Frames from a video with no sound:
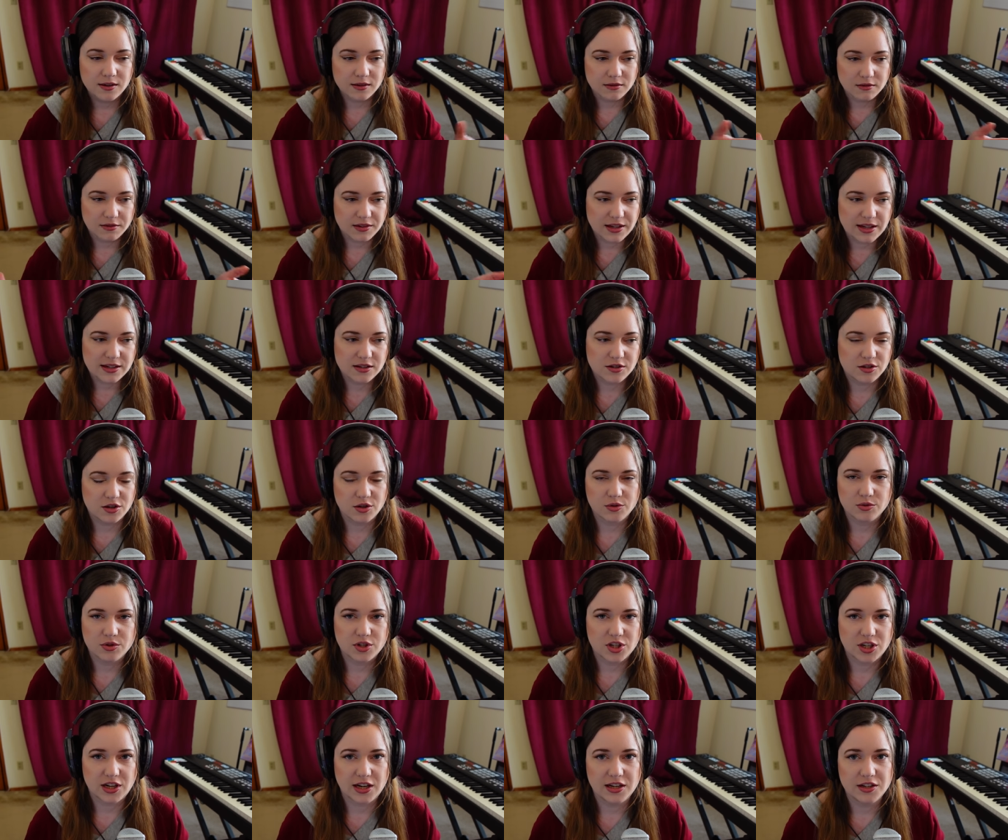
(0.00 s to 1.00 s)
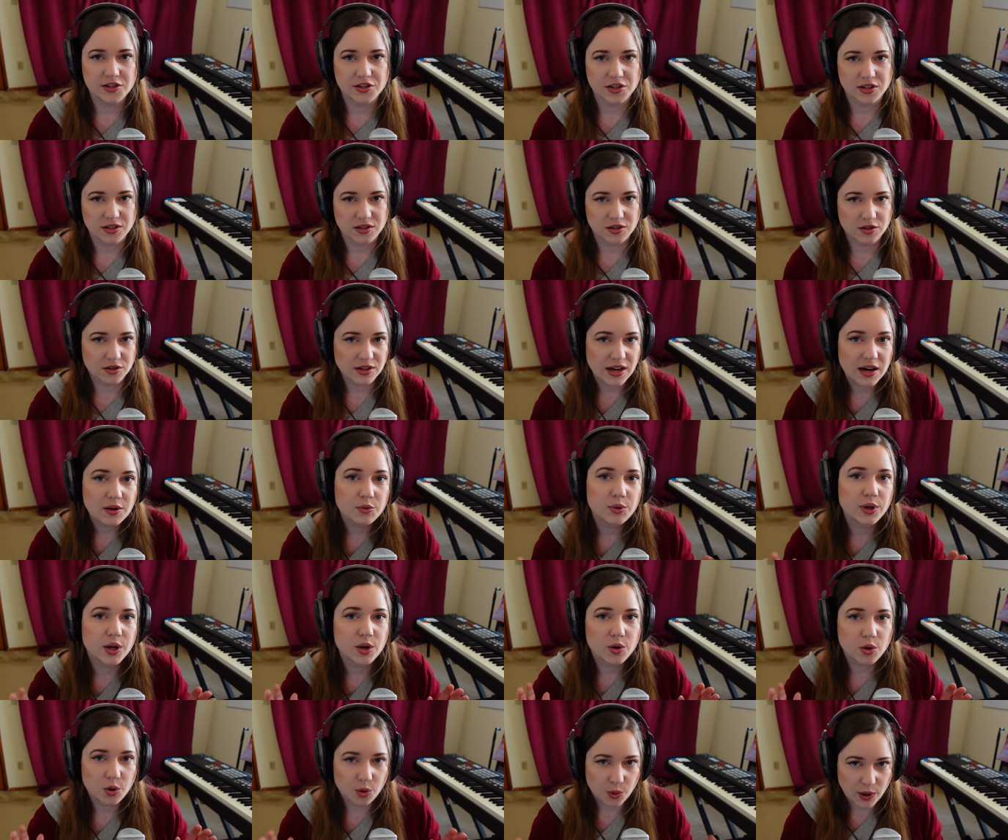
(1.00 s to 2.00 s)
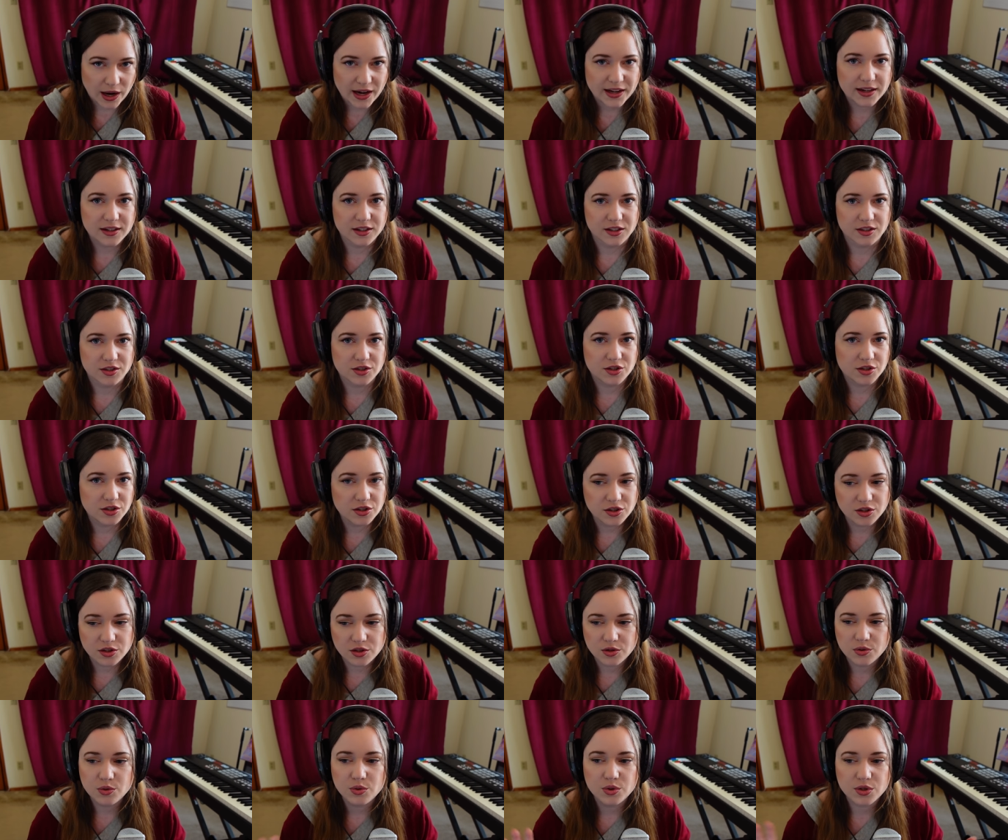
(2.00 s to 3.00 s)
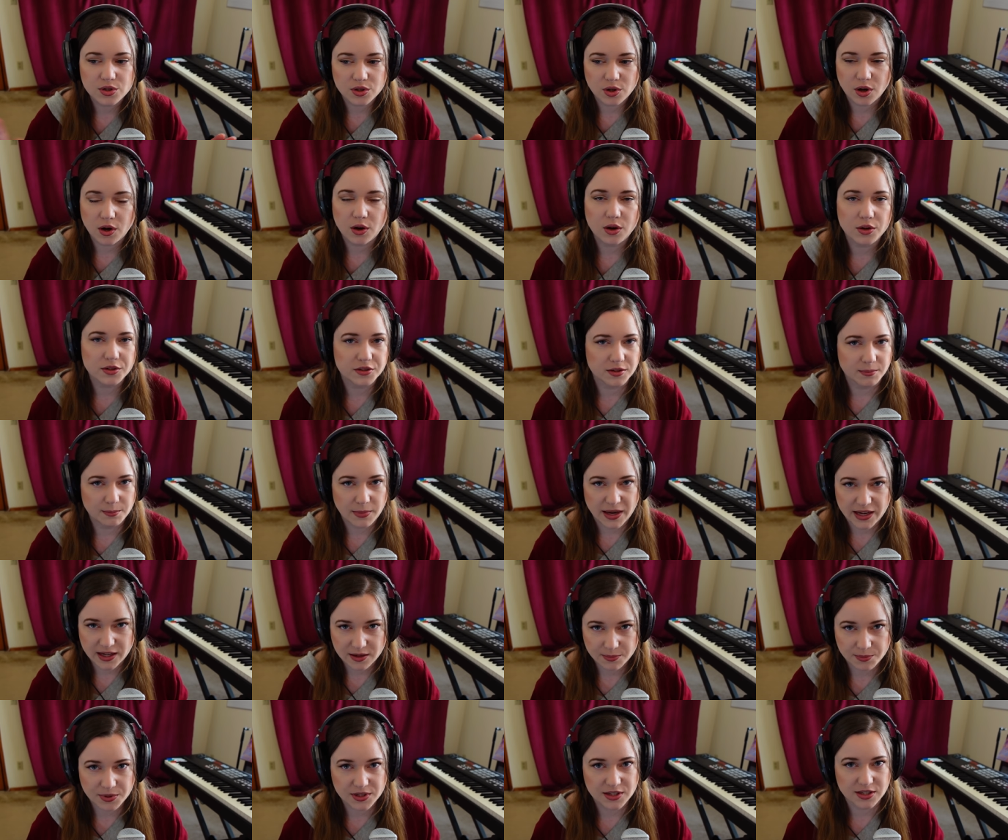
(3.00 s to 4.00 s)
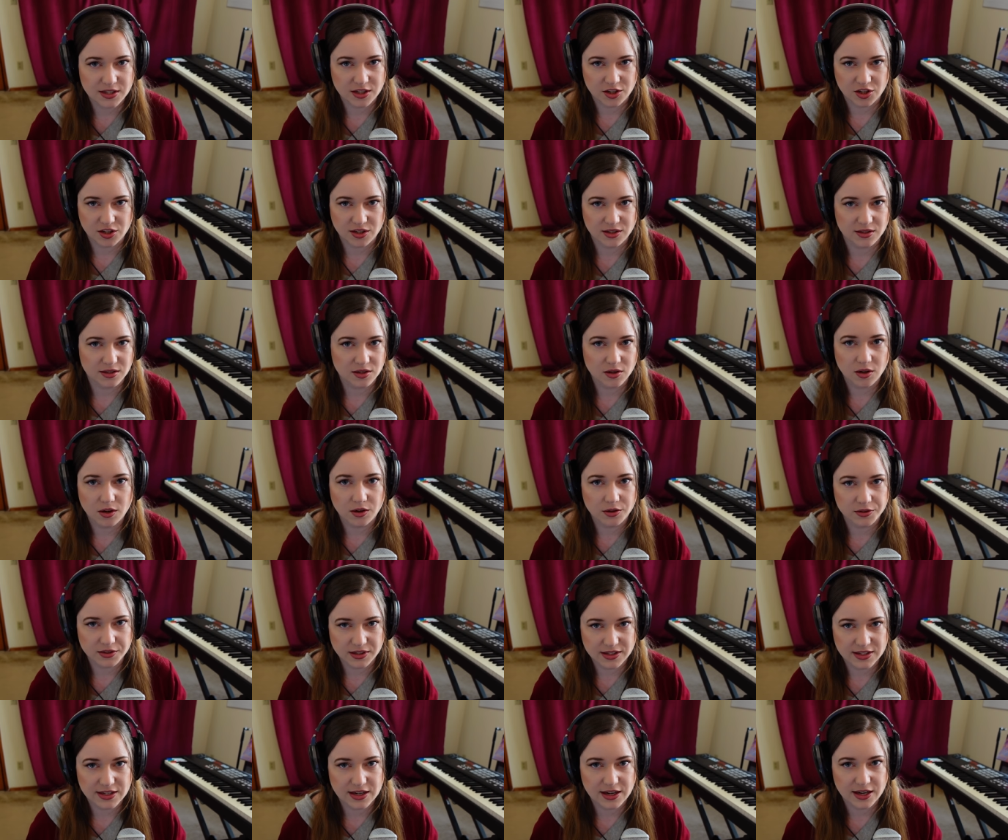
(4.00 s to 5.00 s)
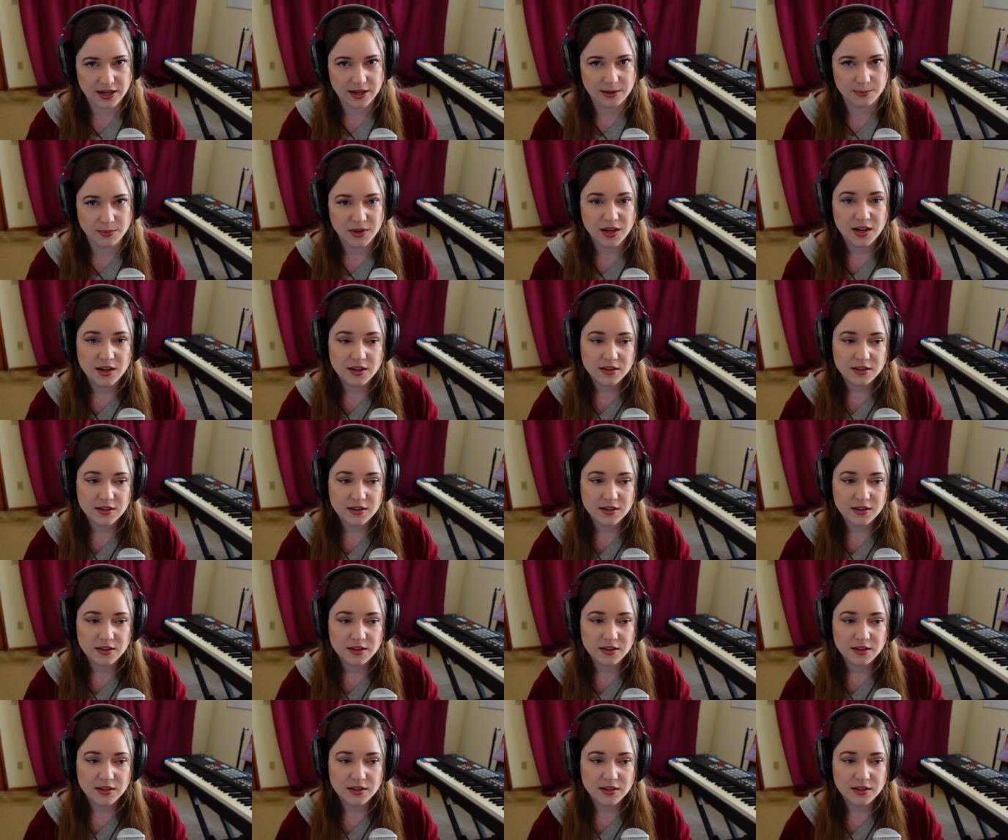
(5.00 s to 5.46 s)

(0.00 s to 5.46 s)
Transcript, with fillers: then don't change it. You're not required to use all the mic positions all the time.